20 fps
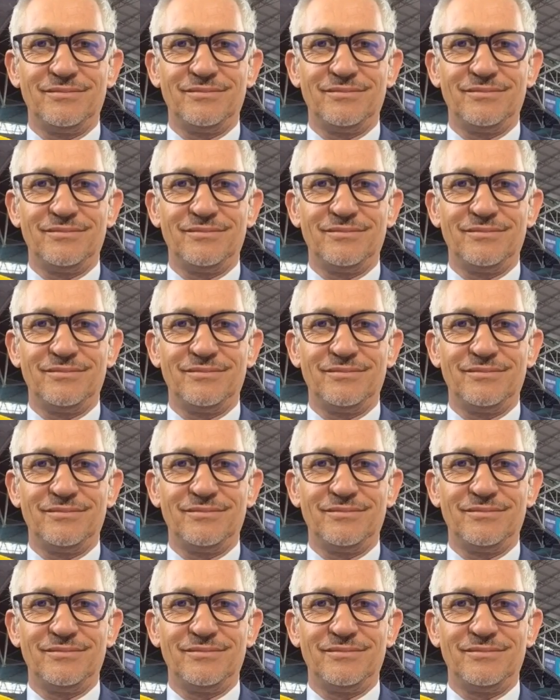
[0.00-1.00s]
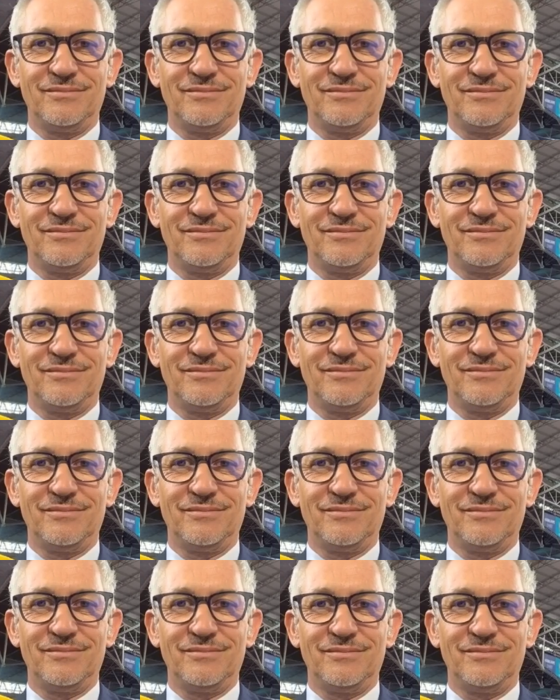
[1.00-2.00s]

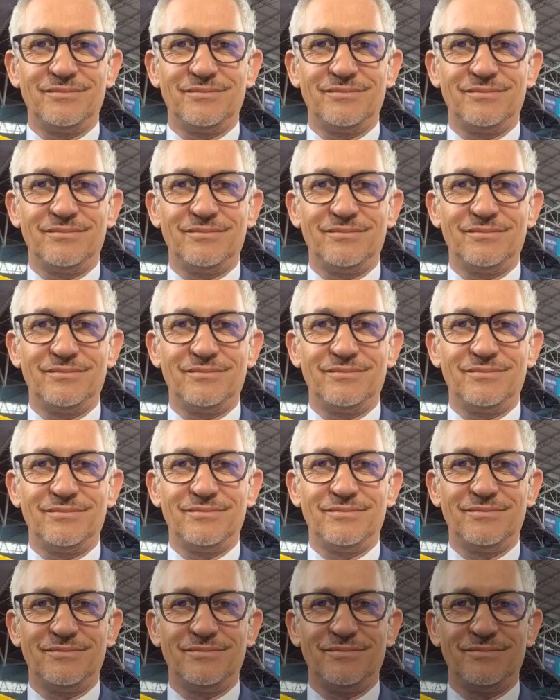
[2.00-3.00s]
(no one is talking)